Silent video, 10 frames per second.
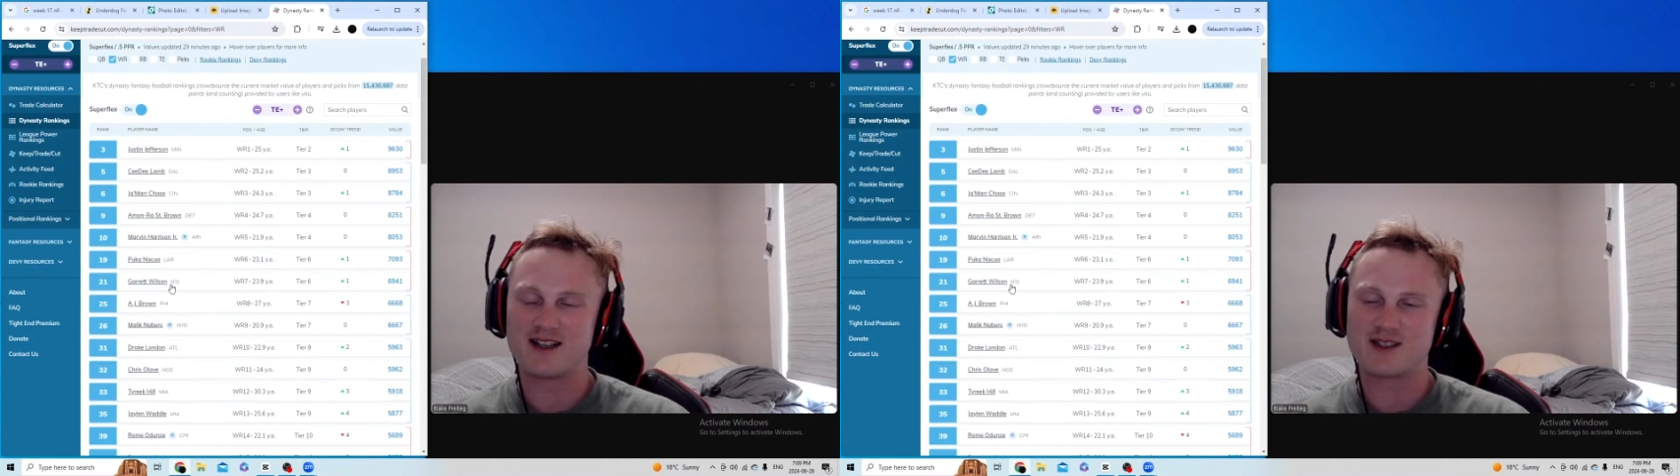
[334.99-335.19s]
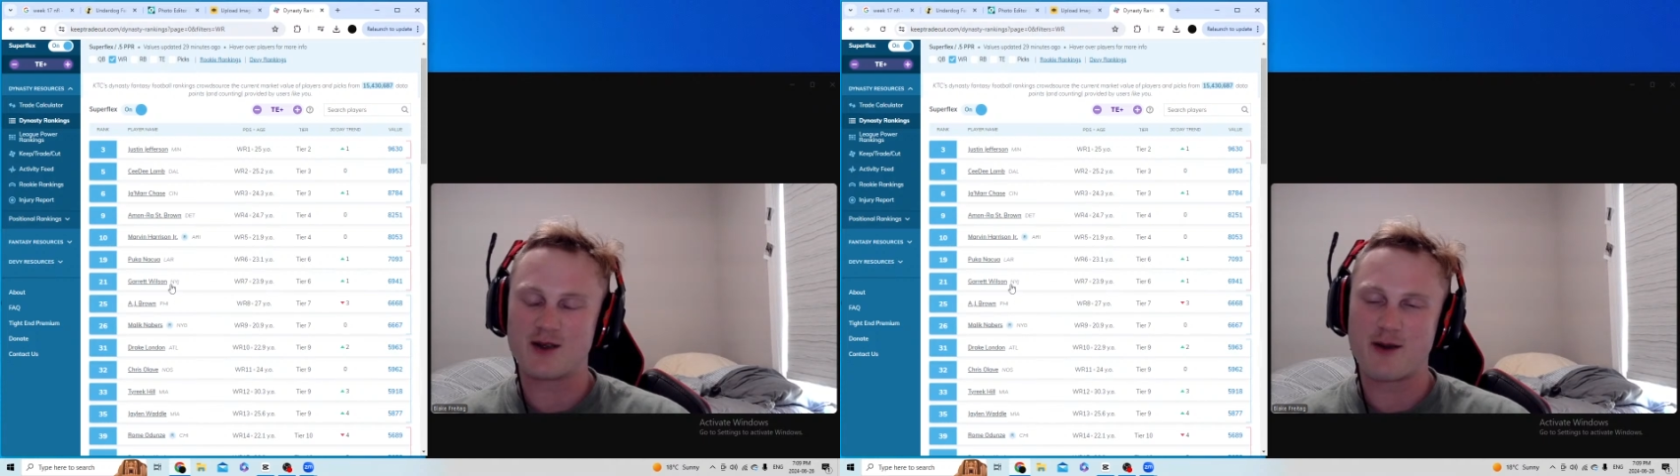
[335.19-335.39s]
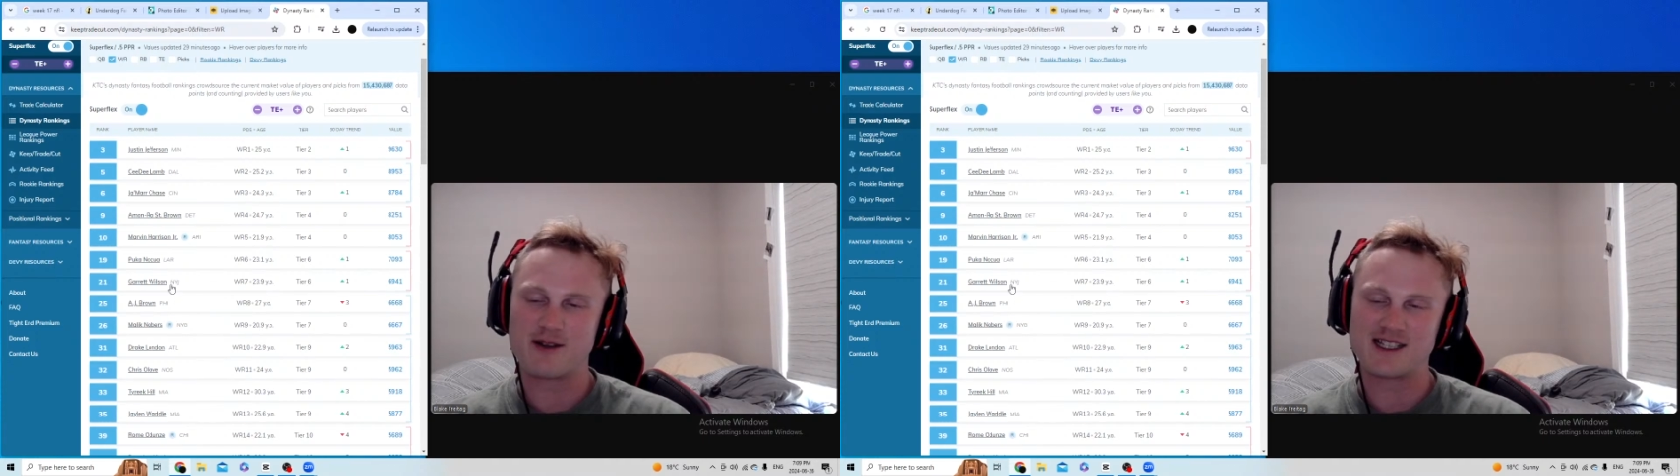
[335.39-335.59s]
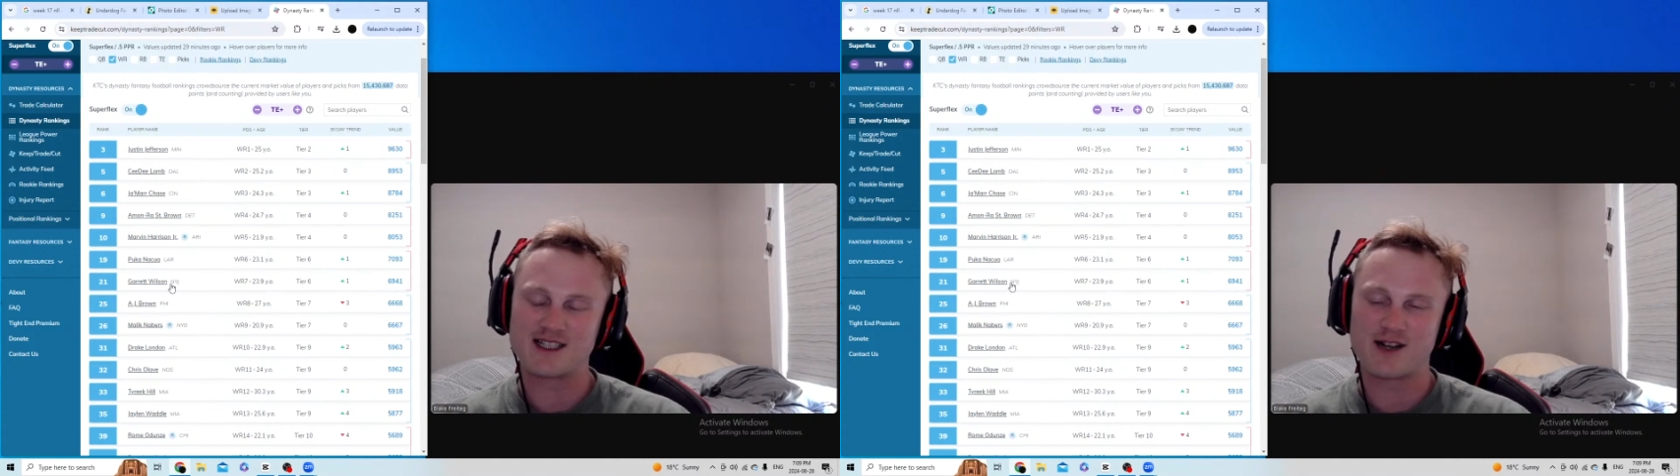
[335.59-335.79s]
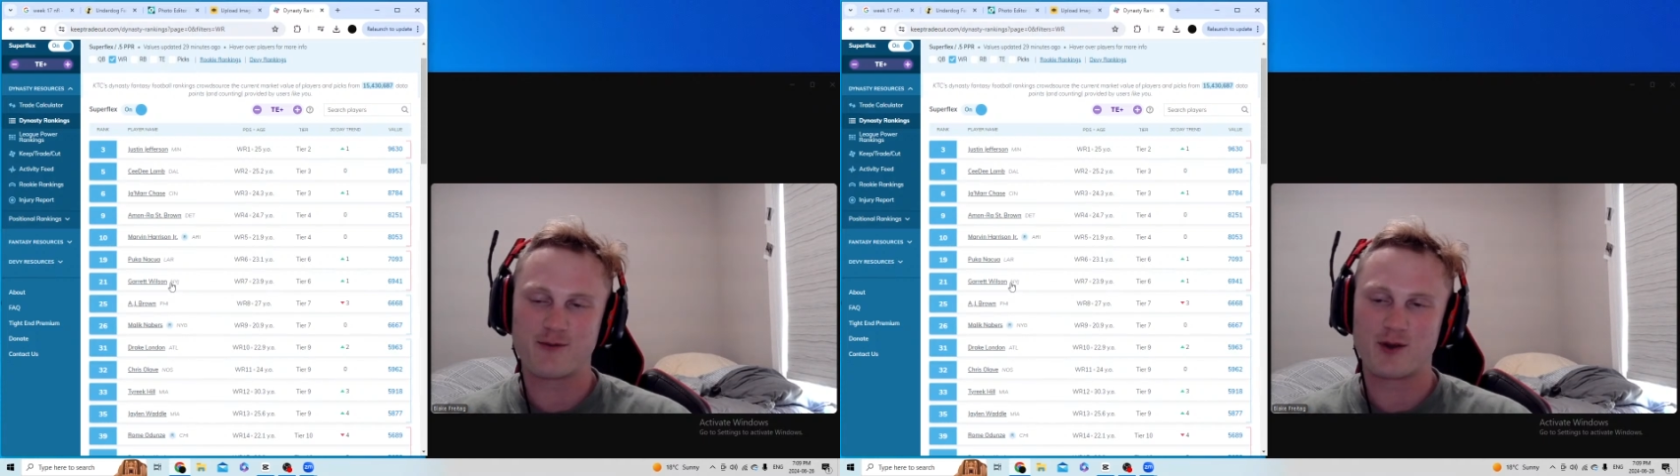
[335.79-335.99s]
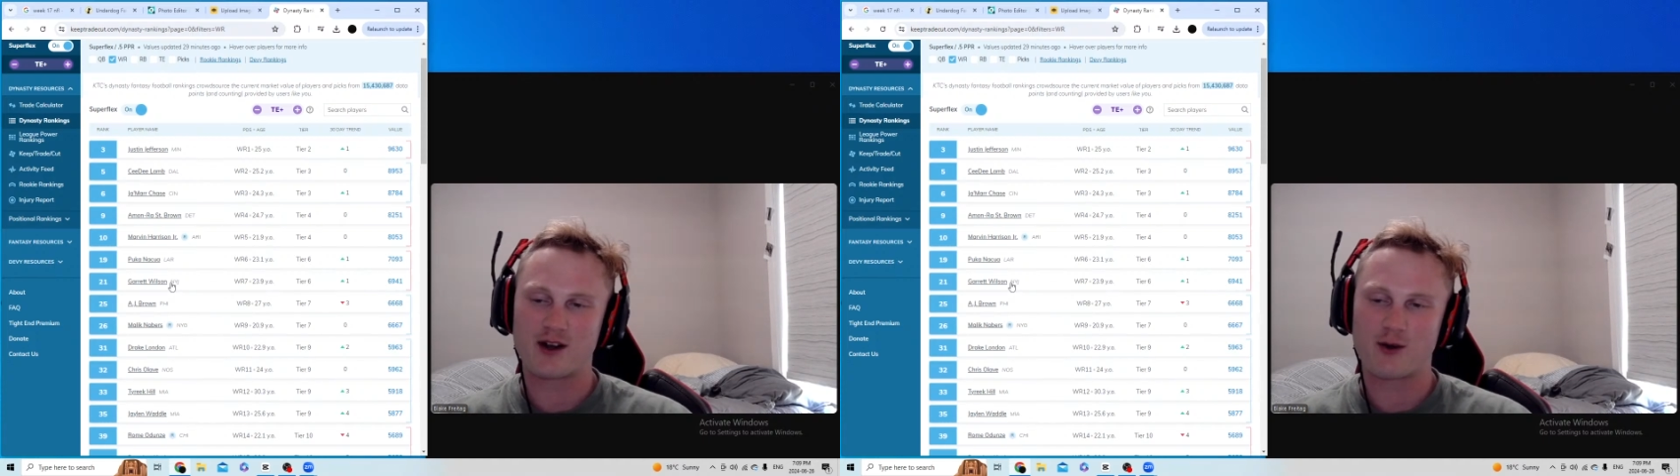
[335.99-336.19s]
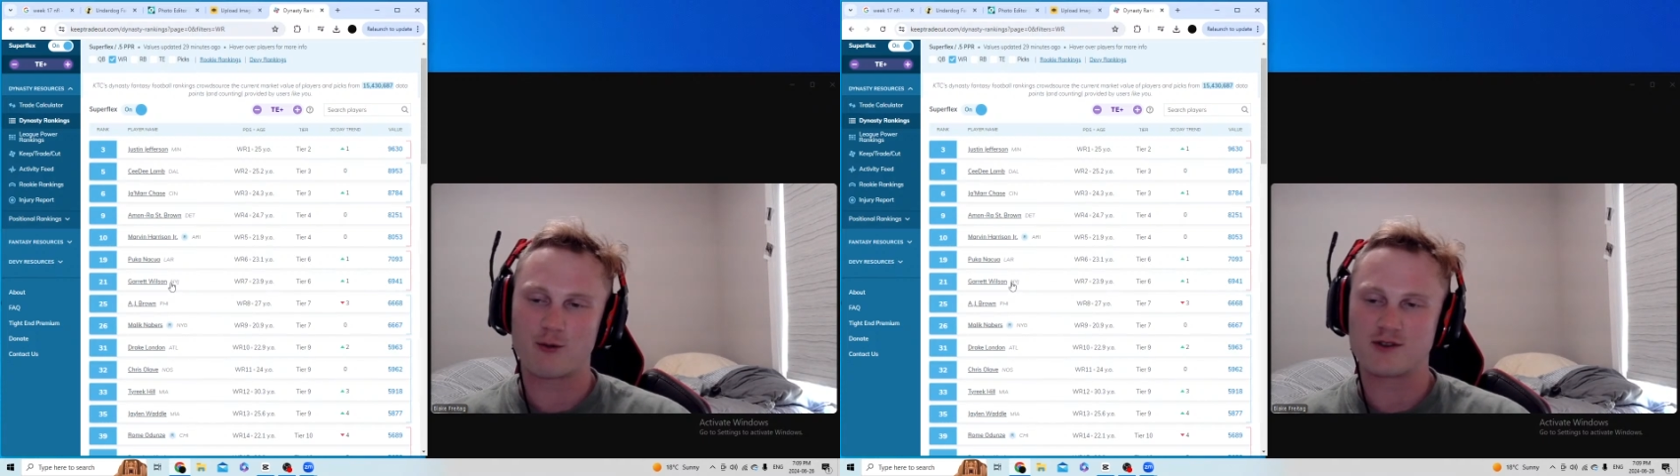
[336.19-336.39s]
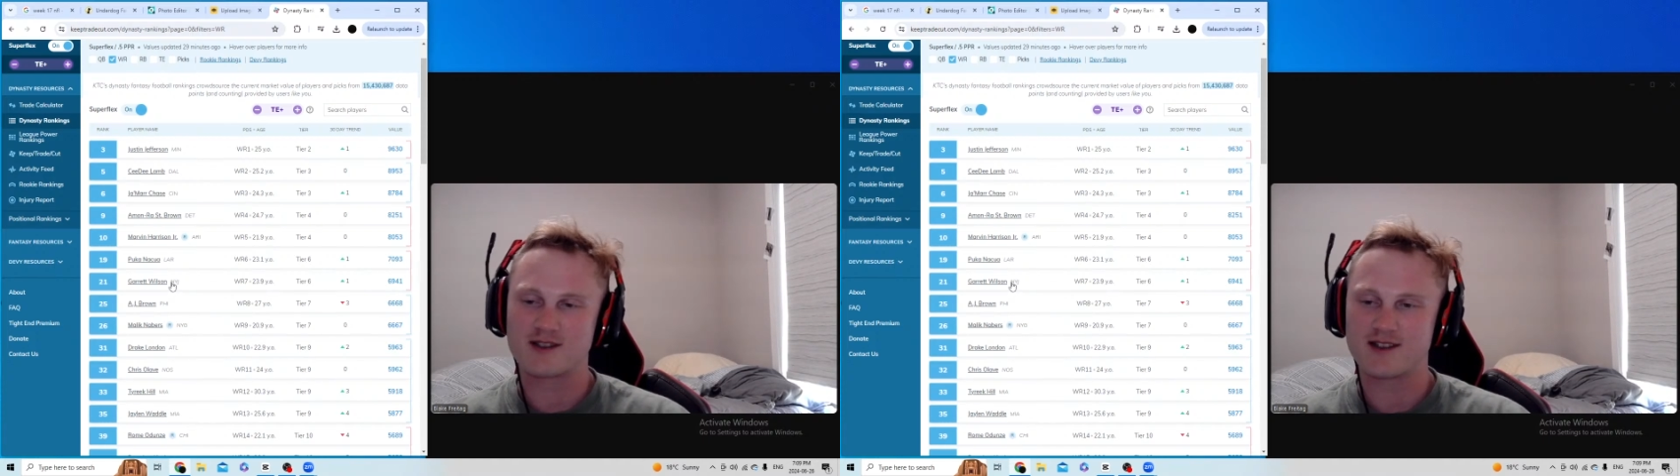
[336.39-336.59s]
So, anyways, that's enough about Garrett
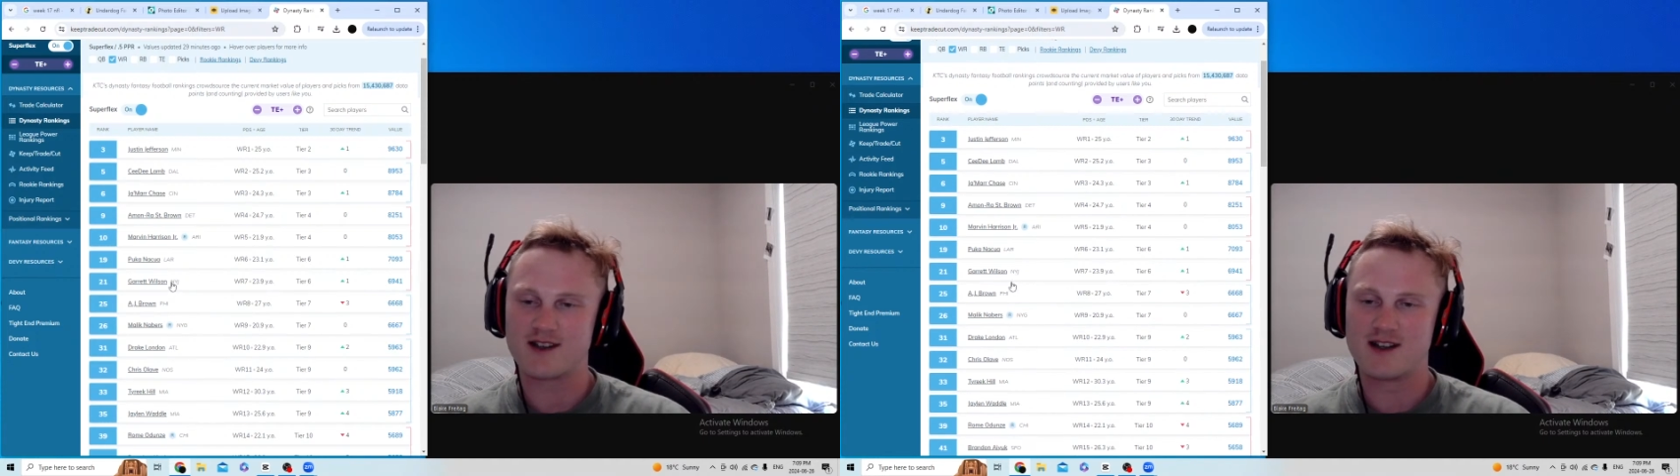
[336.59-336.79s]
Wilson.